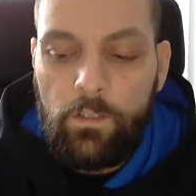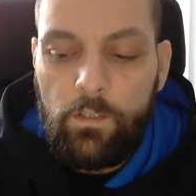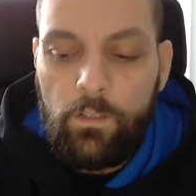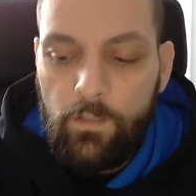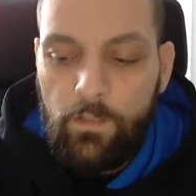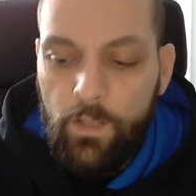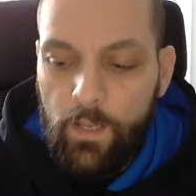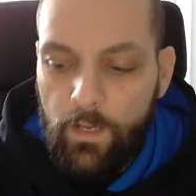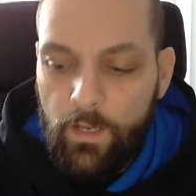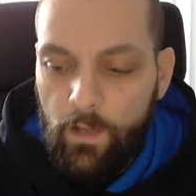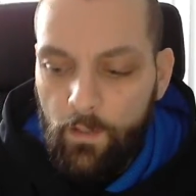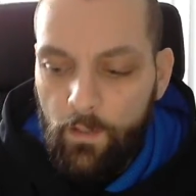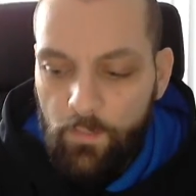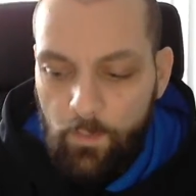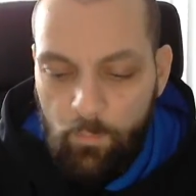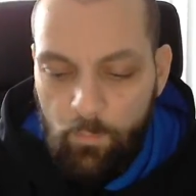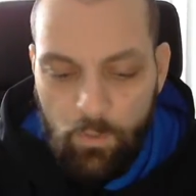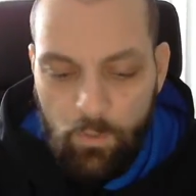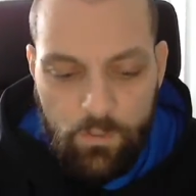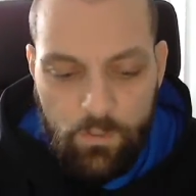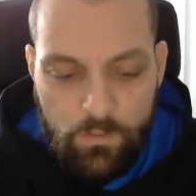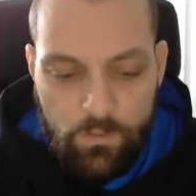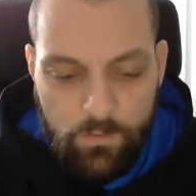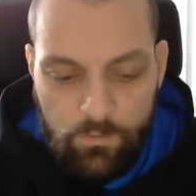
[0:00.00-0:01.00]
not a healthy
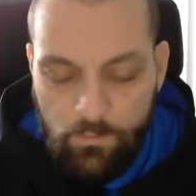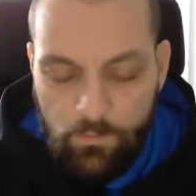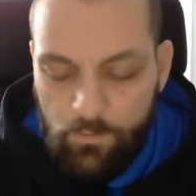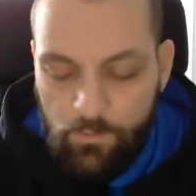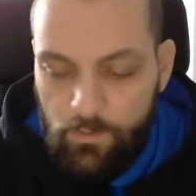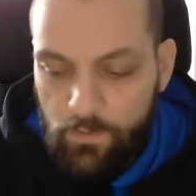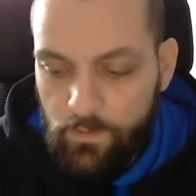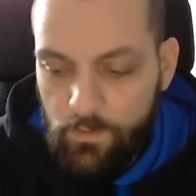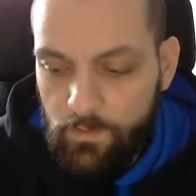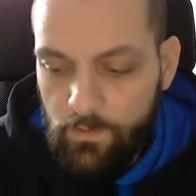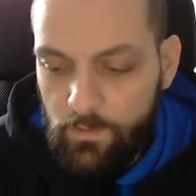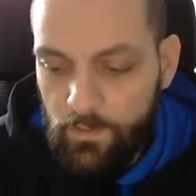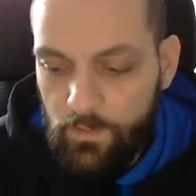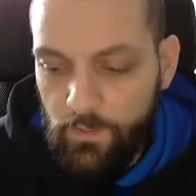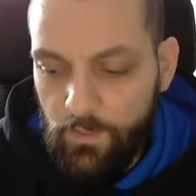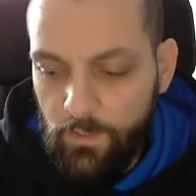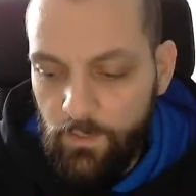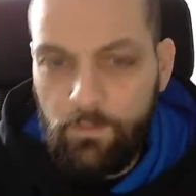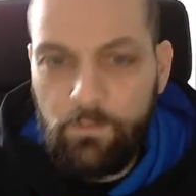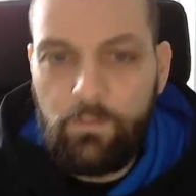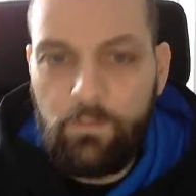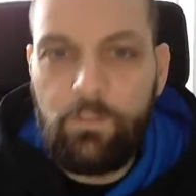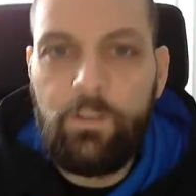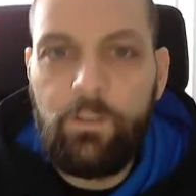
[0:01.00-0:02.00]
person, or,
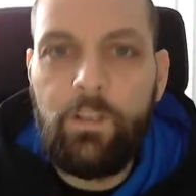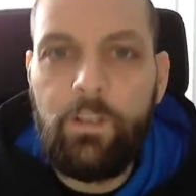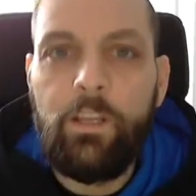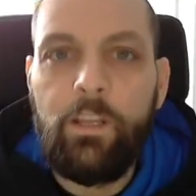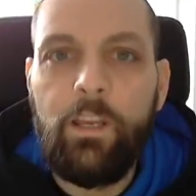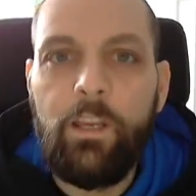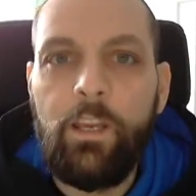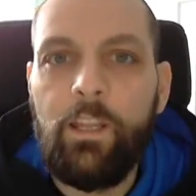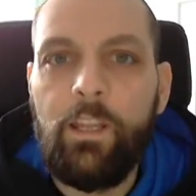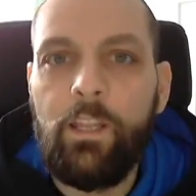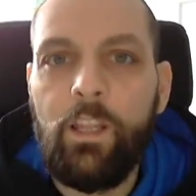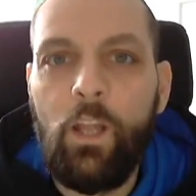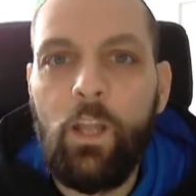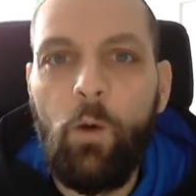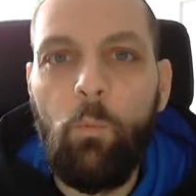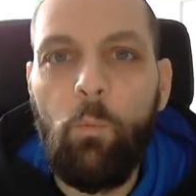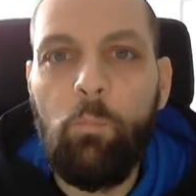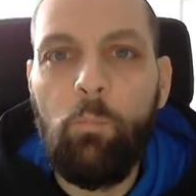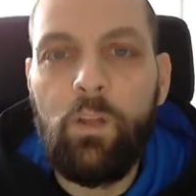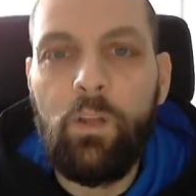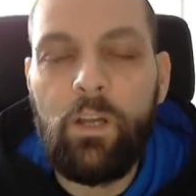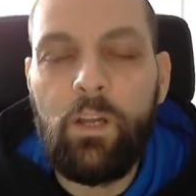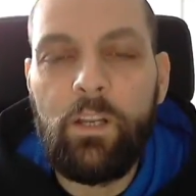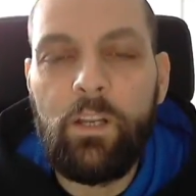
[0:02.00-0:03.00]
in low
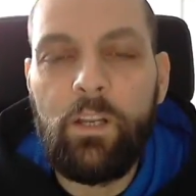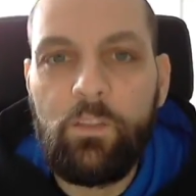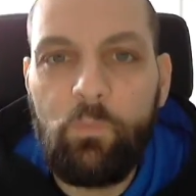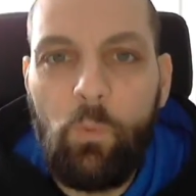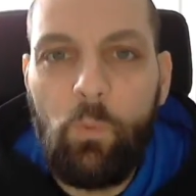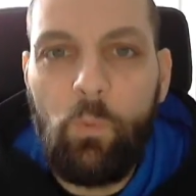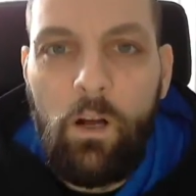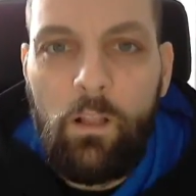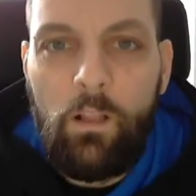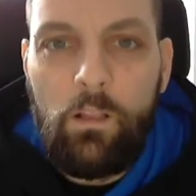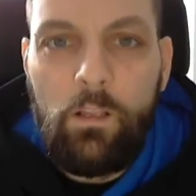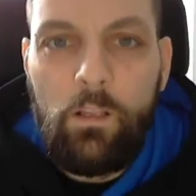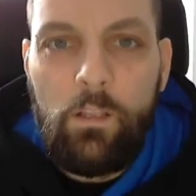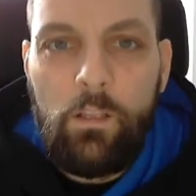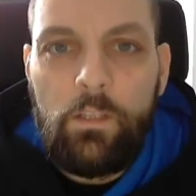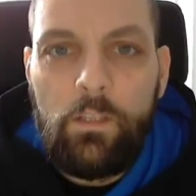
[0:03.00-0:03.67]
blood as well.